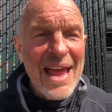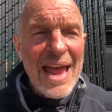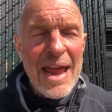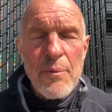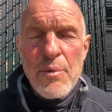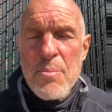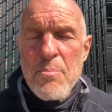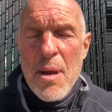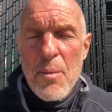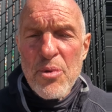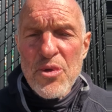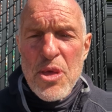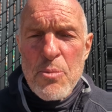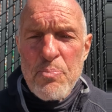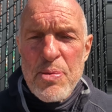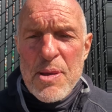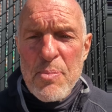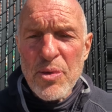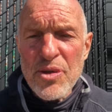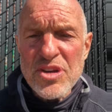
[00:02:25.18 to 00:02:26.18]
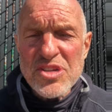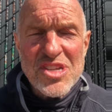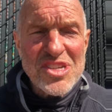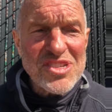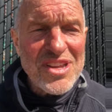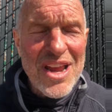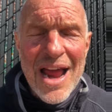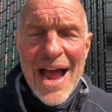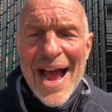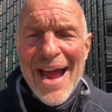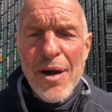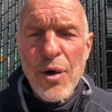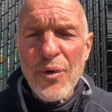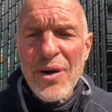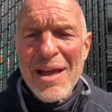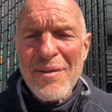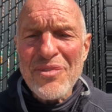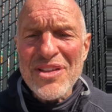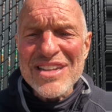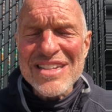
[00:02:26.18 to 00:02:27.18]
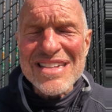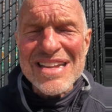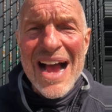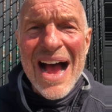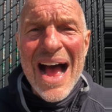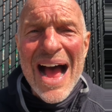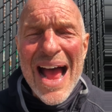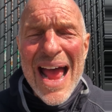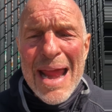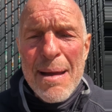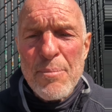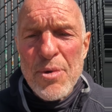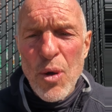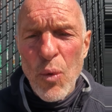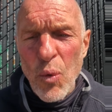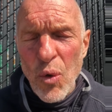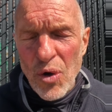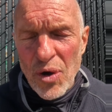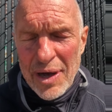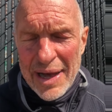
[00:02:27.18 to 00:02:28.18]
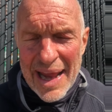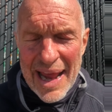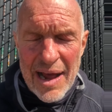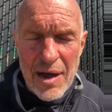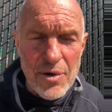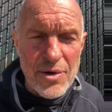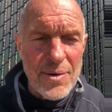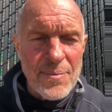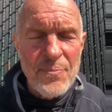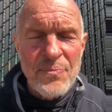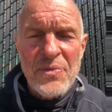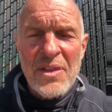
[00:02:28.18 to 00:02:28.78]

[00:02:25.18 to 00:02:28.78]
Hey, remember the people used to say, I don't have the time to work out.